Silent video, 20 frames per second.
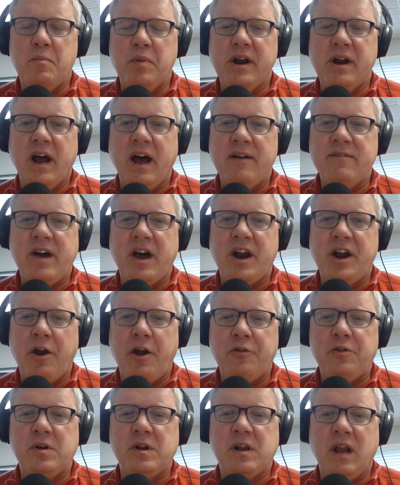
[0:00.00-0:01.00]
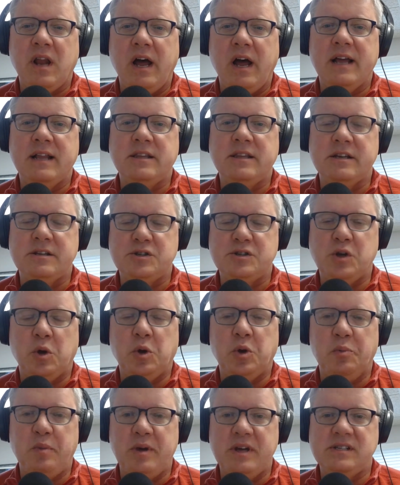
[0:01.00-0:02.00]
but I've got another client that
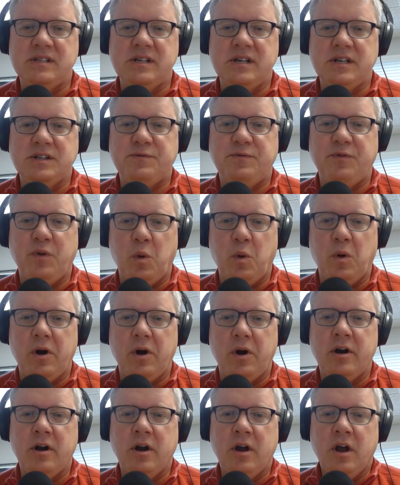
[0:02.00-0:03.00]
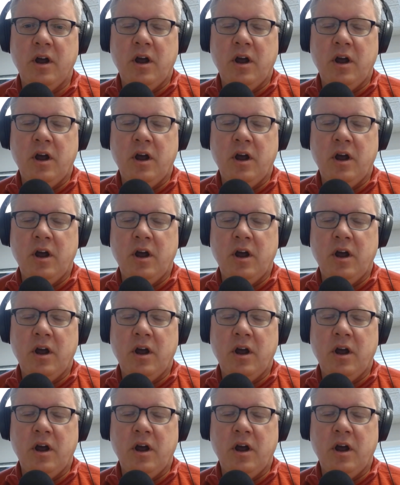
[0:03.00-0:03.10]
sold a business for